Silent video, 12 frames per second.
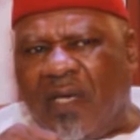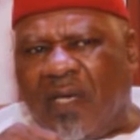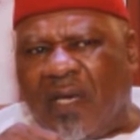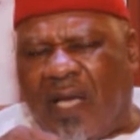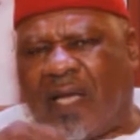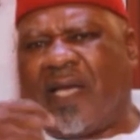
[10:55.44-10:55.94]

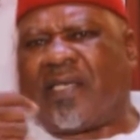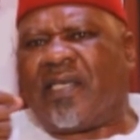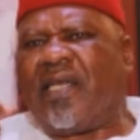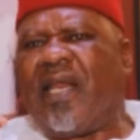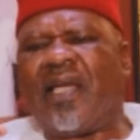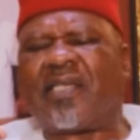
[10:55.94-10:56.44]
like I
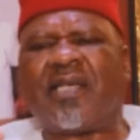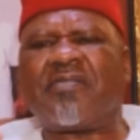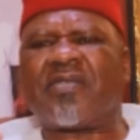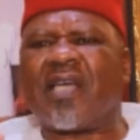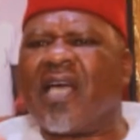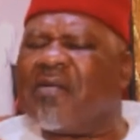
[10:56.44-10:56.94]
said, at the
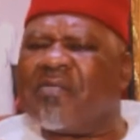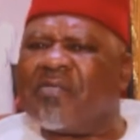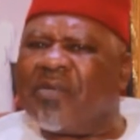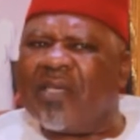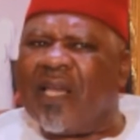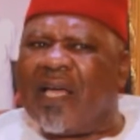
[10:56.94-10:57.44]
same time,
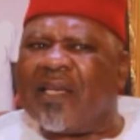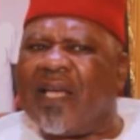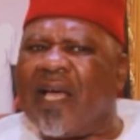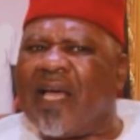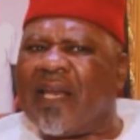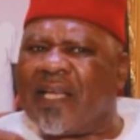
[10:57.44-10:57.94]
being an
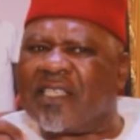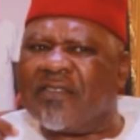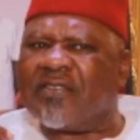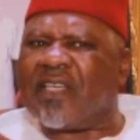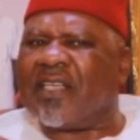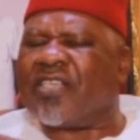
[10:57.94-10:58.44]

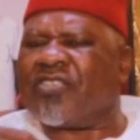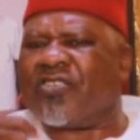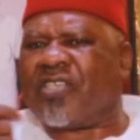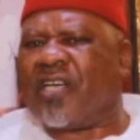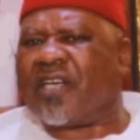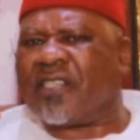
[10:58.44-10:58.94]
activist and a
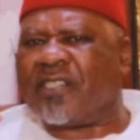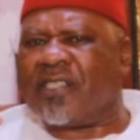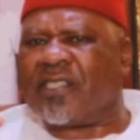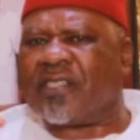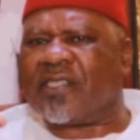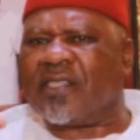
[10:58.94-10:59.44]
social
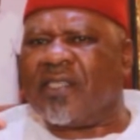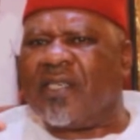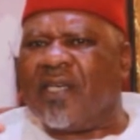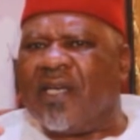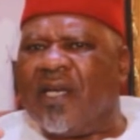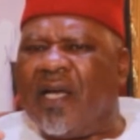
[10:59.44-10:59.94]
critic,
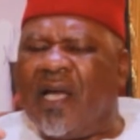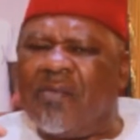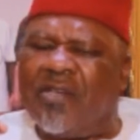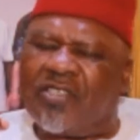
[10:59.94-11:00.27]
I'm at